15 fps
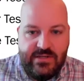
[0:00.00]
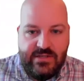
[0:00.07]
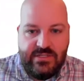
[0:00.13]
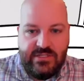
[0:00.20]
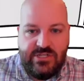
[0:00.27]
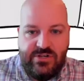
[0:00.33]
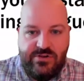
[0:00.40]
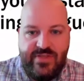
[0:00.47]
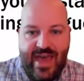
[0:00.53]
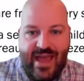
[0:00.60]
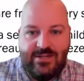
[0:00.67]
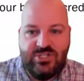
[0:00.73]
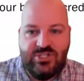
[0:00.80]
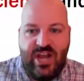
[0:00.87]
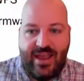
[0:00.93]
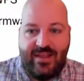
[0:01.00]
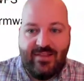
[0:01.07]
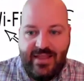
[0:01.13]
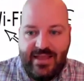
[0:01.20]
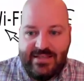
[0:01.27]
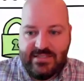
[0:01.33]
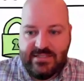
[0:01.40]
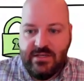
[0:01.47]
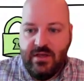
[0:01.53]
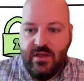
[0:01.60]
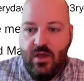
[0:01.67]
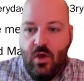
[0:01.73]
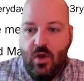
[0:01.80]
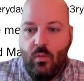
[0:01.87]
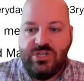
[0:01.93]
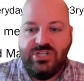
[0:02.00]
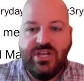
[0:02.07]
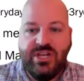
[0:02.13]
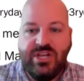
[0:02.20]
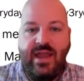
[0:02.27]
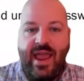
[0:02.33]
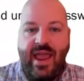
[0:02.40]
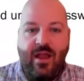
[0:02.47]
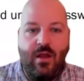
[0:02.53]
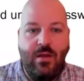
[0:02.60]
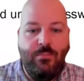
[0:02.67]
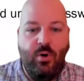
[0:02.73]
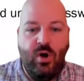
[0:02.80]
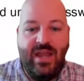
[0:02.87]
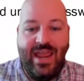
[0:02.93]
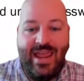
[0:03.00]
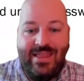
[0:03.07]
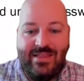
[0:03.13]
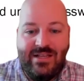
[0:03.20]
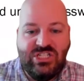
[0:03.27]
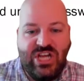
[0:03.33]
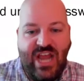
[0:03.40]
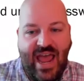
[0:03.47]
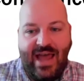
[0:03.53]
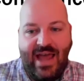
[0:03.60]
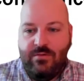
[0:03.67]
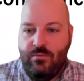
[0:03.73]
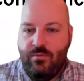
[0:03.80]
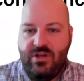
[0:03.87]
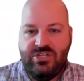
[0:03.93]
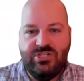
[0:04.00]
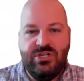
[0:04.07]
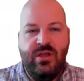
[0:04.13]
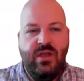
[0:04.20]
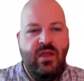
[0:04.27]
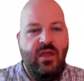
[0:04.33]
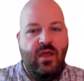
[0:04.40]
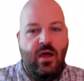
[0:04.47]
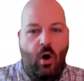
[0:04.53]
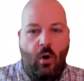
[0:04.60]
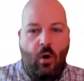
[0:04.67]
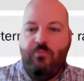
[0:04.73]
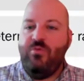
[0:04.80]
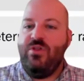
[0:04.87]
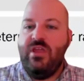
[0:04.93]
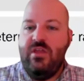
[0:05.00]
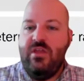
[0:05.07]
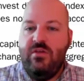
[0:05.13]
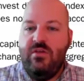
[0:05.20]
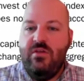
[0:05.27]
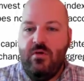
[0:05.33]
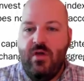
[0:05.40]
to that checklist, which again, Aaron put in the chat, which hopefully if you